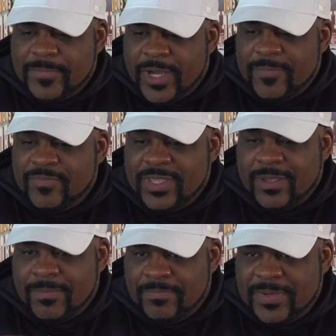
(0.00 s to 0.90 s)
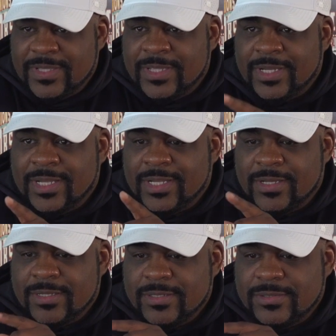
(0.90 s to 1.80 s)
But the ability
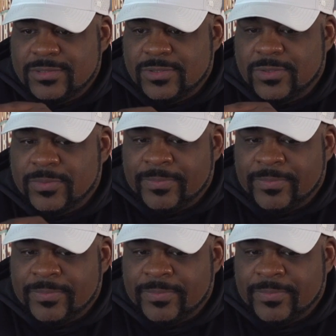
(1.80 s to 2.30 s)
to